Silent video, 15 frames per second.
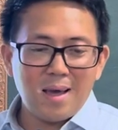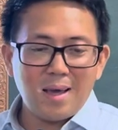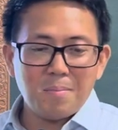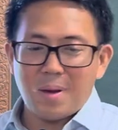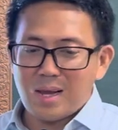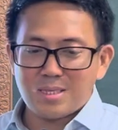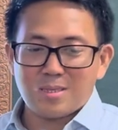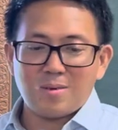
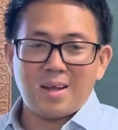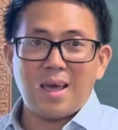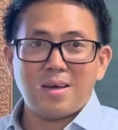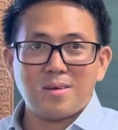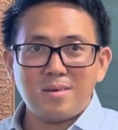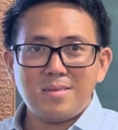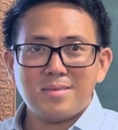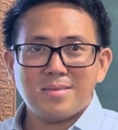based on
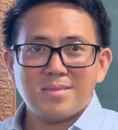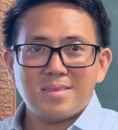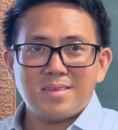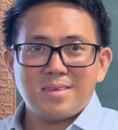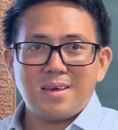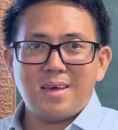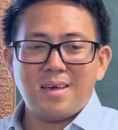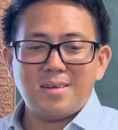angle
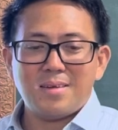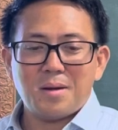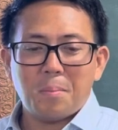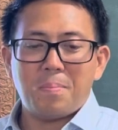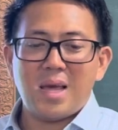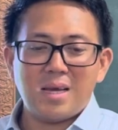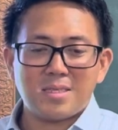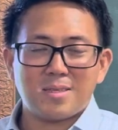and
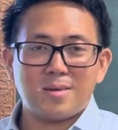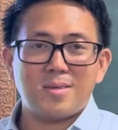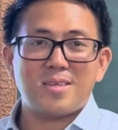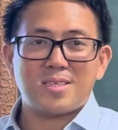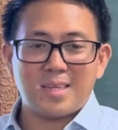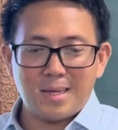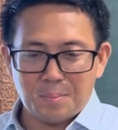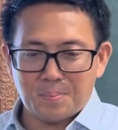based on the
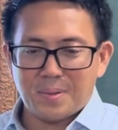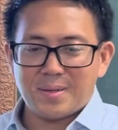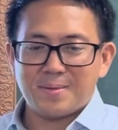slip.